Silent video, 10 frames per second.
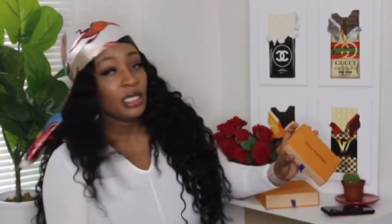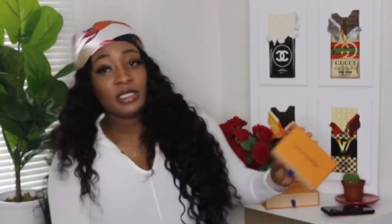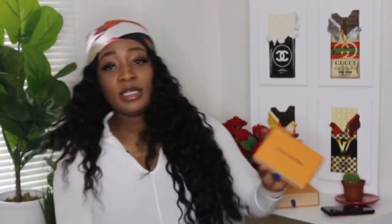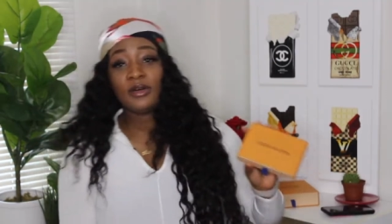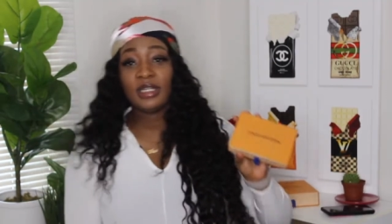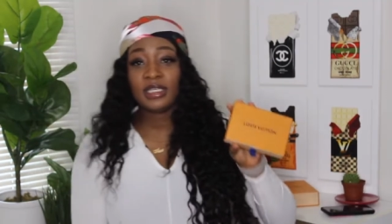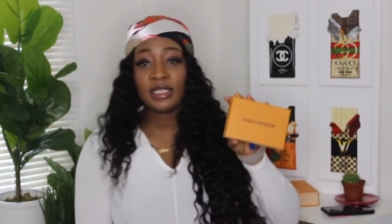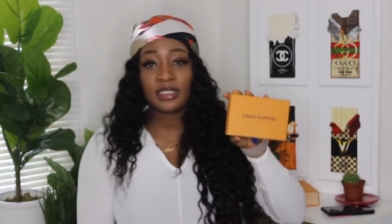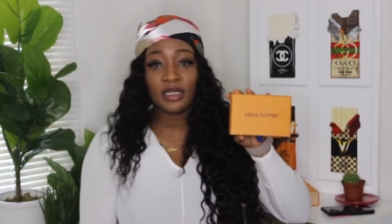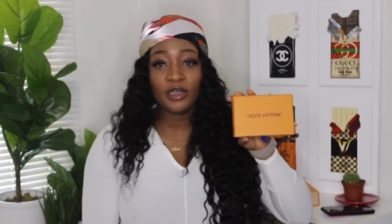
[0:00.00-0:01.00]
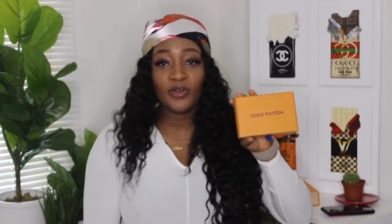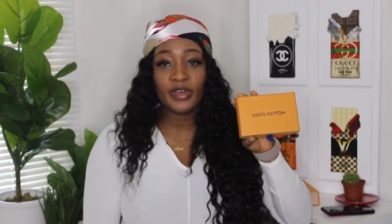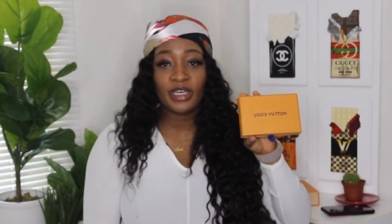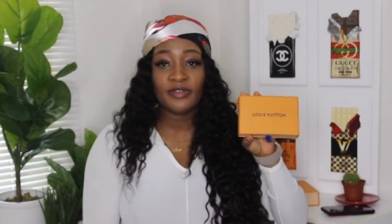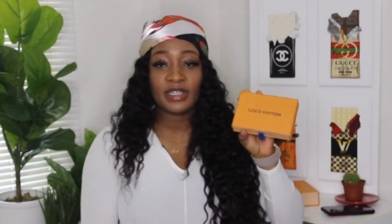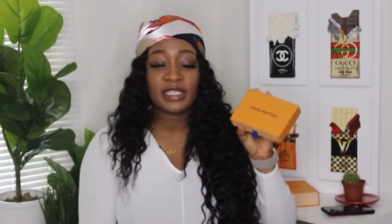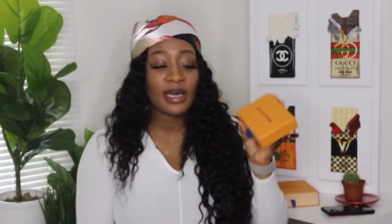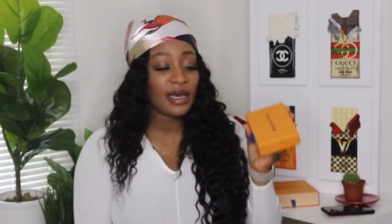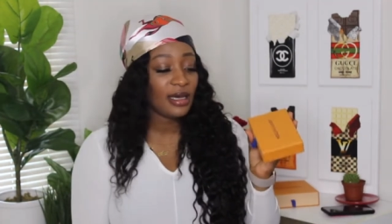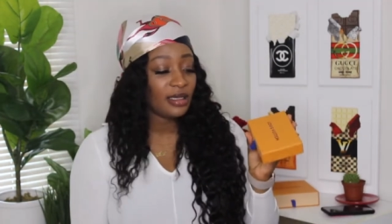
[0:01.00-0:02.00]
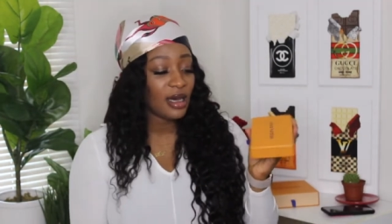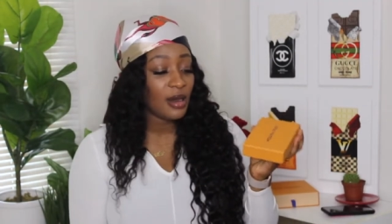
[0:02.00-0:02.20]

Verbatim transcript: So this is a Louis Vuitton